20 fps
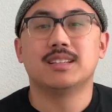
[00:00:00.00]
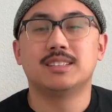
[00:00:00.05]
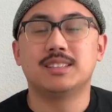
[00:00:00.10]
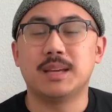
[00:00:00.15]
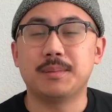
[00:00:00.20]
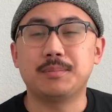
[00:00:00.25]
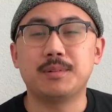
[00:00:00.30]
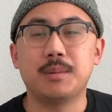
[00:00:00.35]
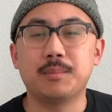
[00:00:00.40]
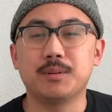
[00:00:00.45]

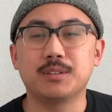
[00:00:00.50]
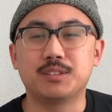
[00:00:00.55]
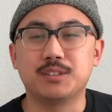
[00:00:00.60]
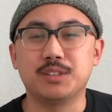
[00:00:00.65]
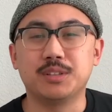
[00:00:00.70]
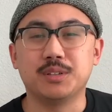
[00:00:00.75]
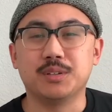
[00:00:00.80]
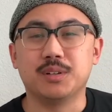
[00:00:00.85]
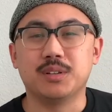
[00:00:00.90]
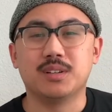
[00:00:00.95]
Tip number
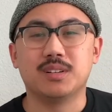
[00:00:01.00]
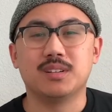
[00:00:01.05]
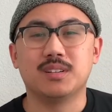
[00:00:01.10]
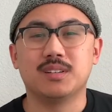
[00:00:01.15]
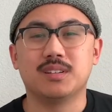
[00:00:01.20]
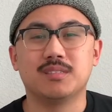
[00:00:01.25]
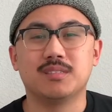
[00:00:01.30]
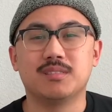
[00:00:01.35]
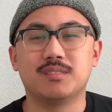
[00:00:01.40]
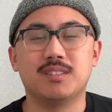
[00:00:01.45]
2,
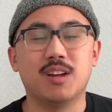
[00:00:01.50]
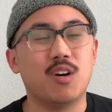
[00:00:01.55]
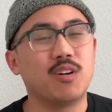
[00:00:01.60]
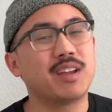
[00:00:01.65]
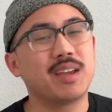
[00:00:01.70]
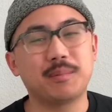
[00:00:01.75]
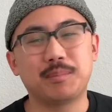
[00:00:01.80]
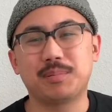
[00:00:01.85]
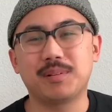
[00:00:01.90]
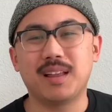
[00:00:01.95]
don't
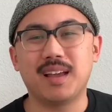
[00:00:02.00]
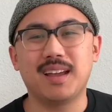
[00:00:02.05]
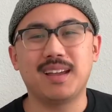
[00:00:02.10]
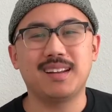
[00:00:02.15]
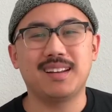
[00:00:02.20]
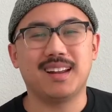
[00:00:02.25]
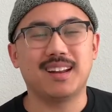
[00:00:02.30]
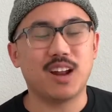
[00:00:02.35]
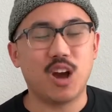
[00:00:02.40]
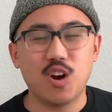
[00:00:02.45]
get
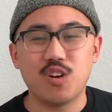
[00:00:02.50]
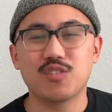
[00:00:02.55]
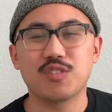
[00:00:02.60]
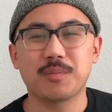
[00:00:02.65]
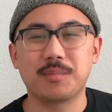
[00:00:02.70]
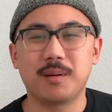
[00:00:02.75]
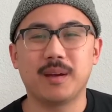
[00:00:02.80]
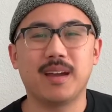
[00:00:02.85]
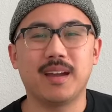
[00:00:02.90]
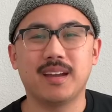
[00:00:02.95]
played and
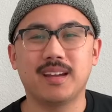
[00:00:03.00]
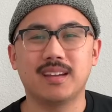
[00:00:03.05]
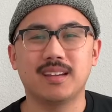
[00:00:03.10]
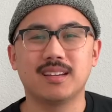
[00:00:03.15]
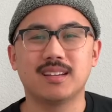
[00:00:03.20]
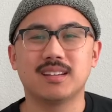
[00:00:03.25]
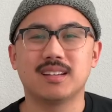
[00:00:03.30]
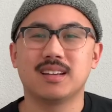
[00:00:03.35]
overpay.